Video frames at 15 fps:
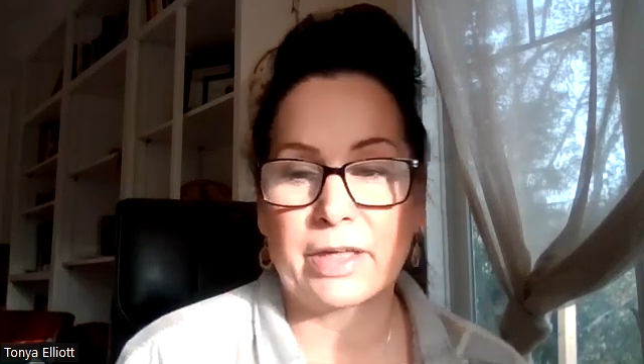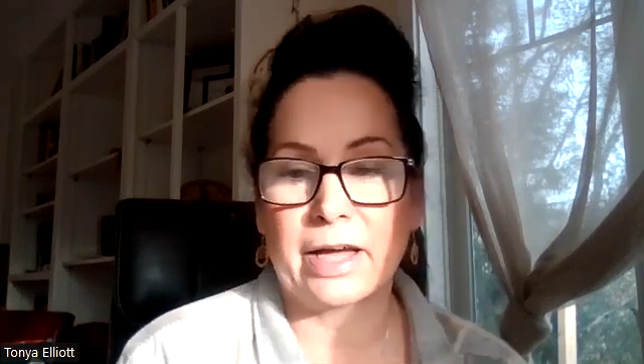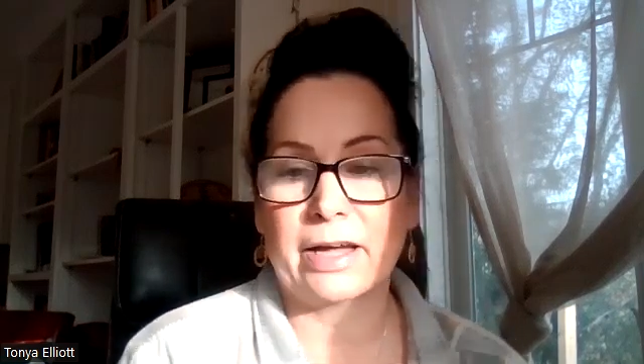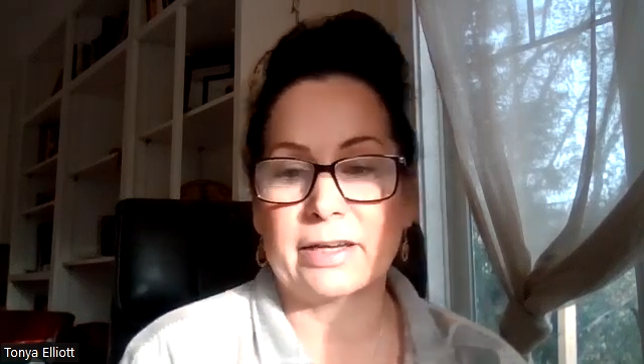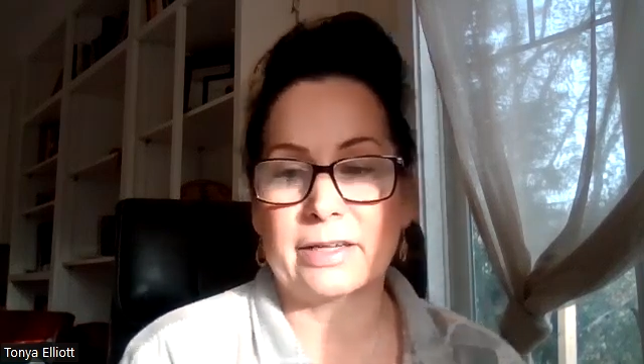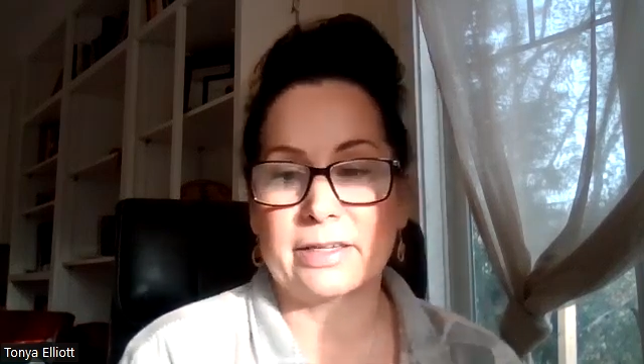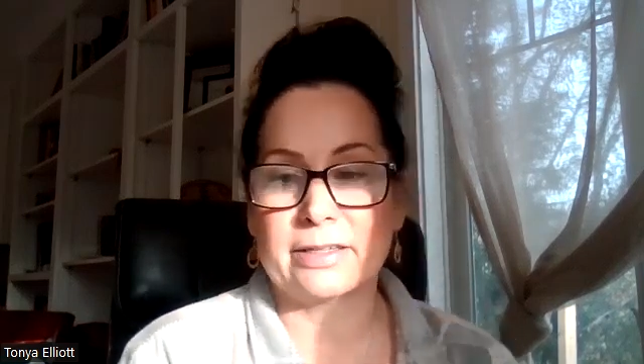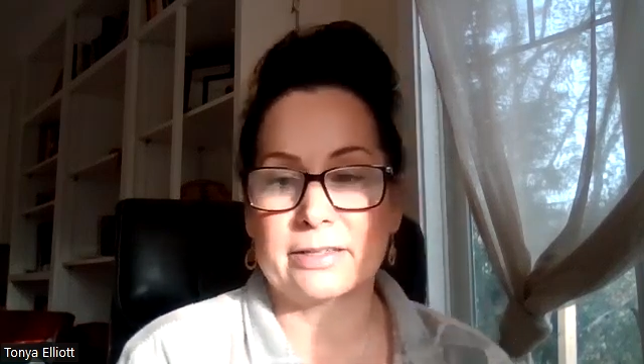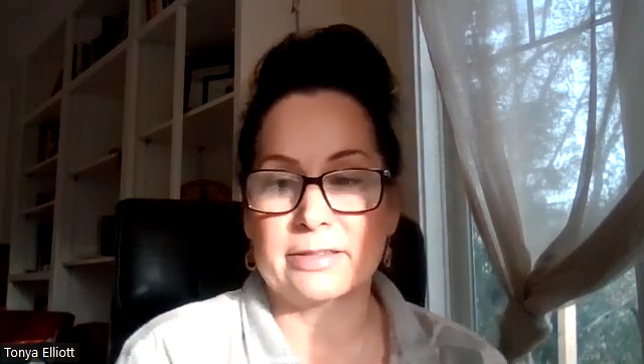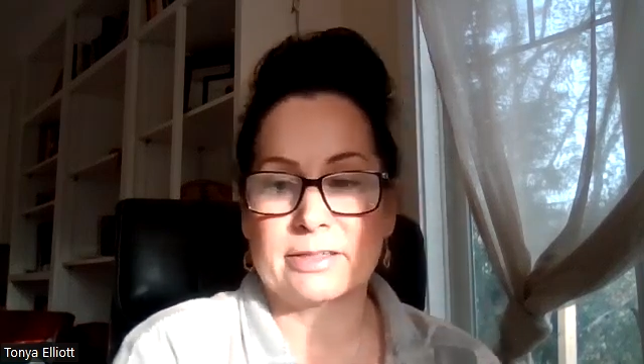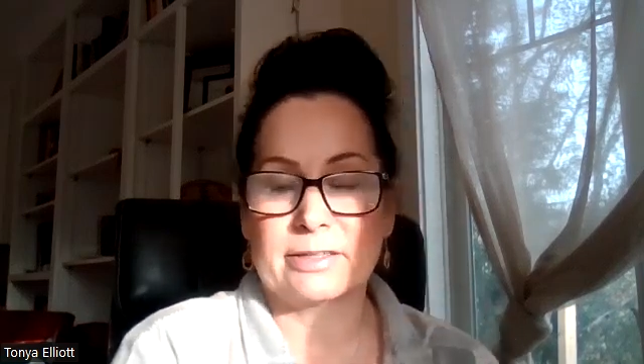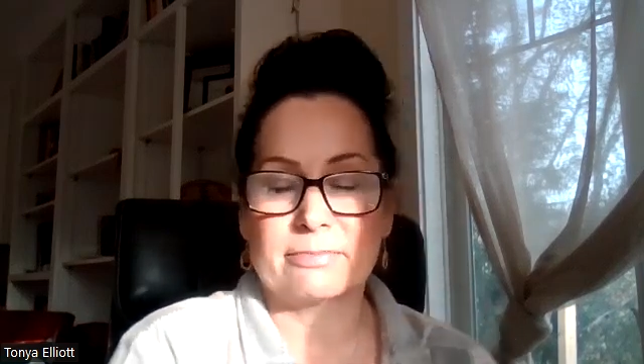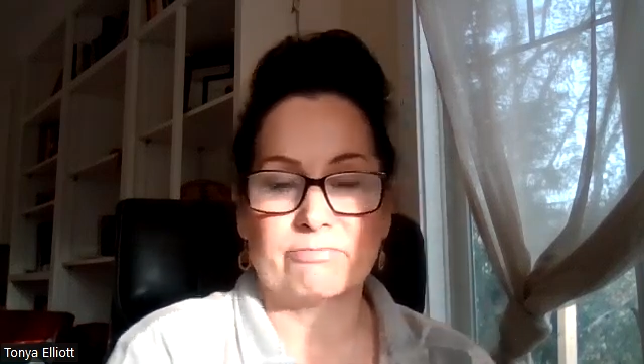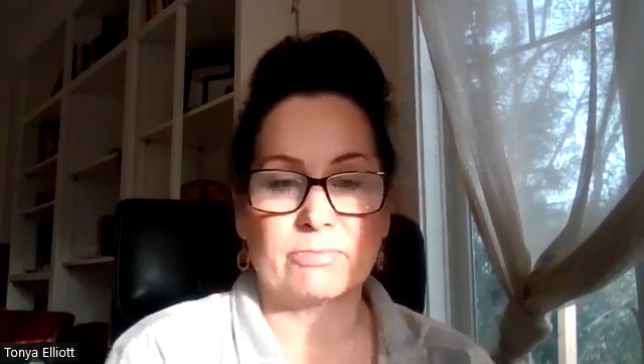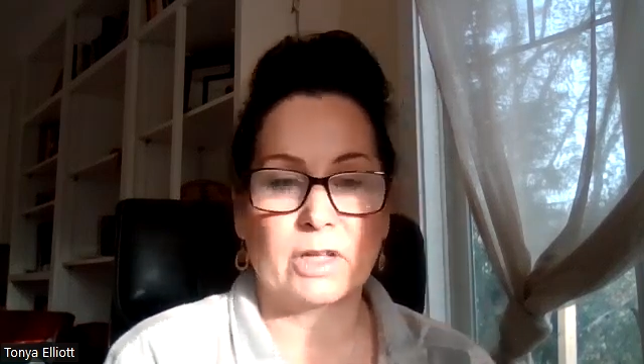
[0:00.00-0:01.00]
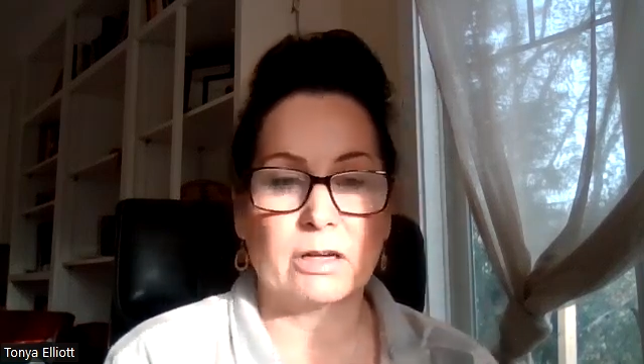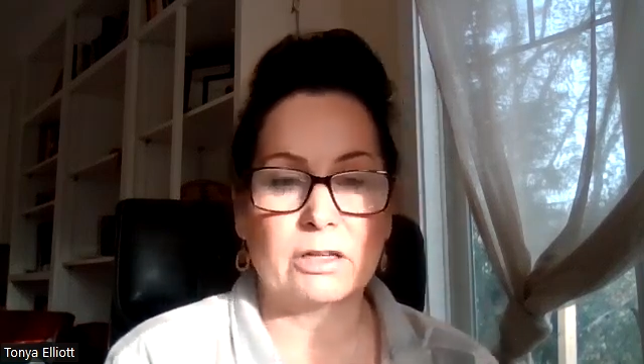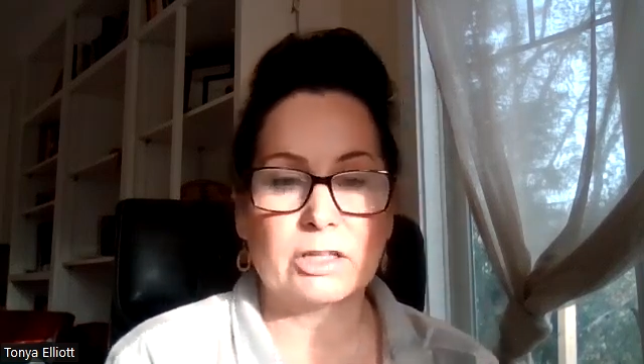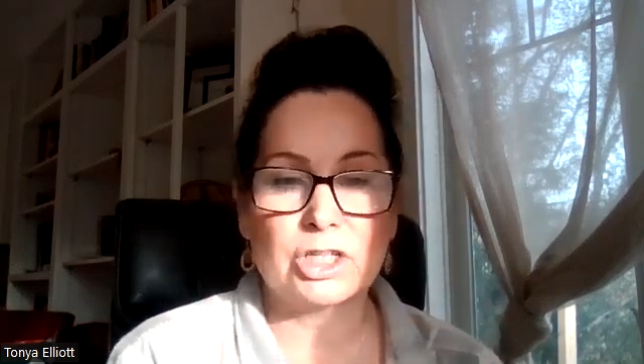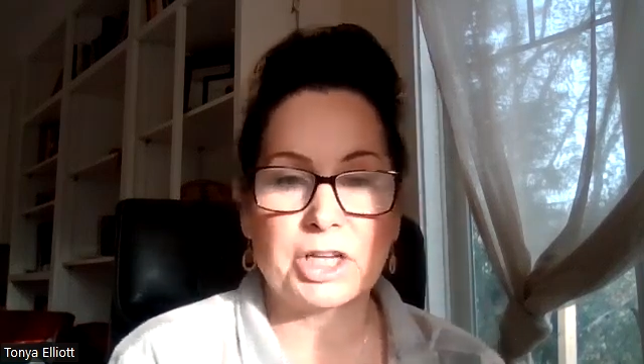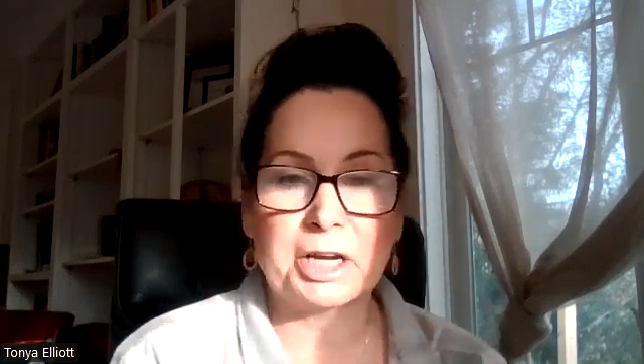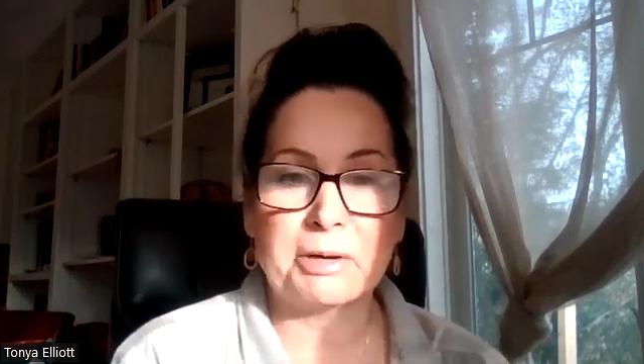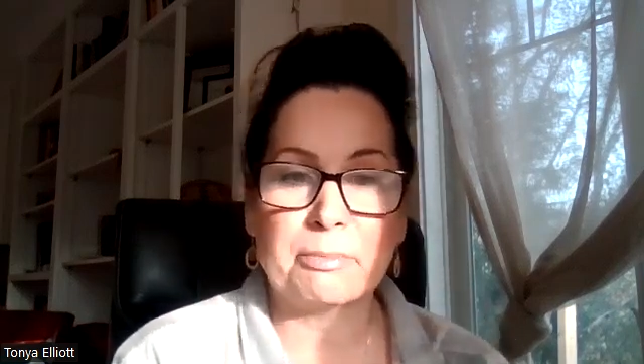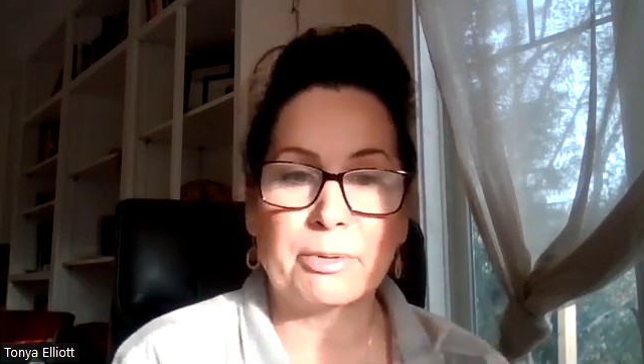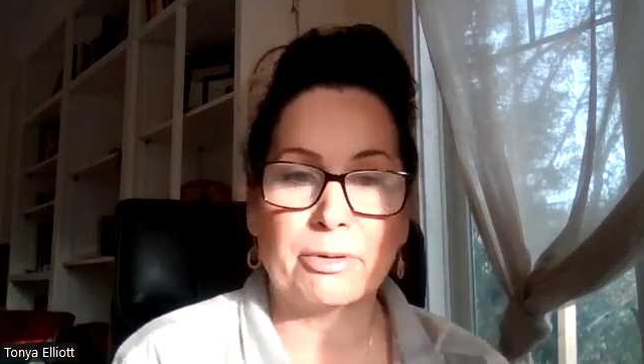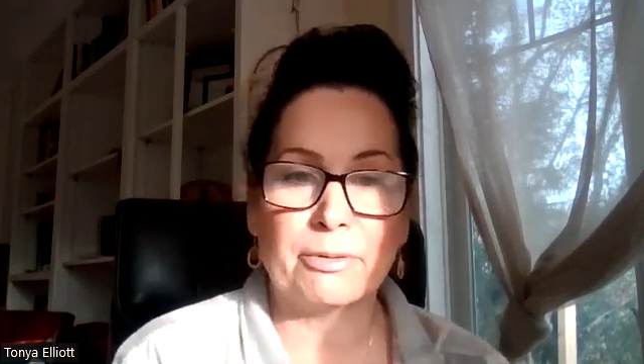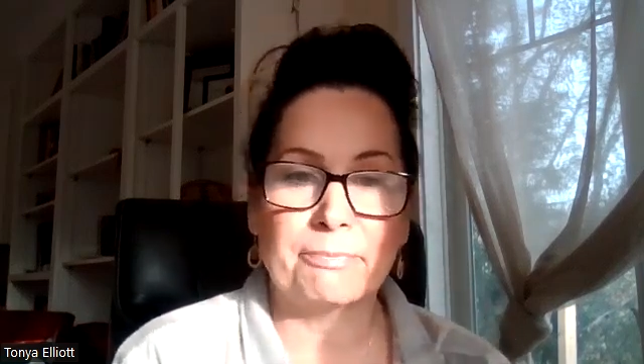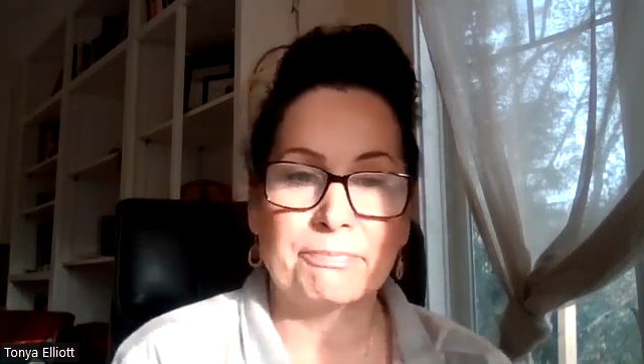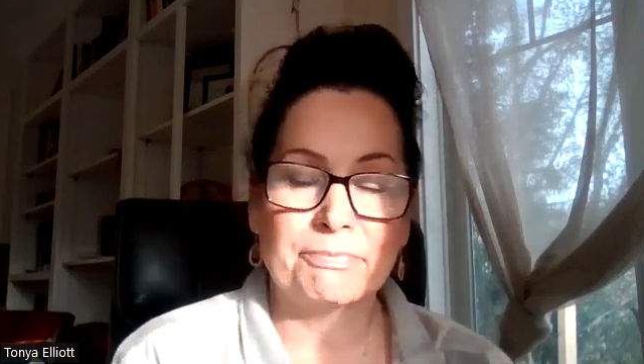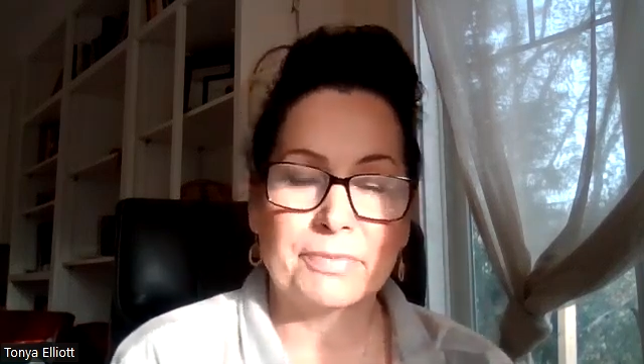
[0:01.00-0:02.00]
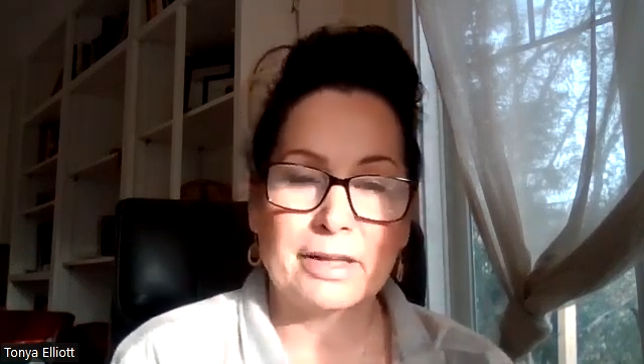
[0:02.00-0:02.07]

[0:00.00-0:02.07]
that is unshakable